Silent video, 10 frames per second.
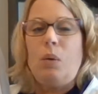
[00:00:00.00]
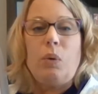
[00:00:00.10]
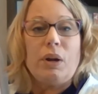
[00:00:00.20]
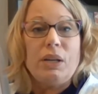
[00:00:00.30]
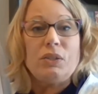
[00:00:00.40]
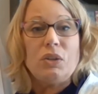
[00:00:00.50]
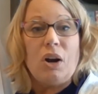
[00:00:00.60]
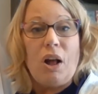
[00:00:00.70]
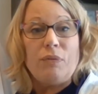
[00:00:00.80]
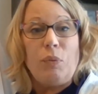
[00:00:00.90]
We're going to
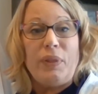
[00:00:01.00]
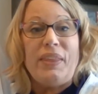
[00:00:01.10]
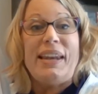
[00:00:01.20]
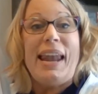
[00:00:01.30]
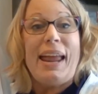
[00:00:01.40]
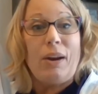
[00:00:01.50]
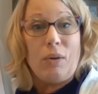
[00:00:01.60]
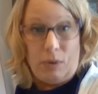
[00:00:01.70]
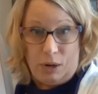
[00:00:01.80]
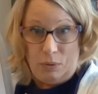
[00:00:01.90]
start off with an
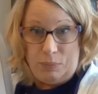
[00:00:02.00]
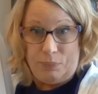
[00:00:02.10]
arrow.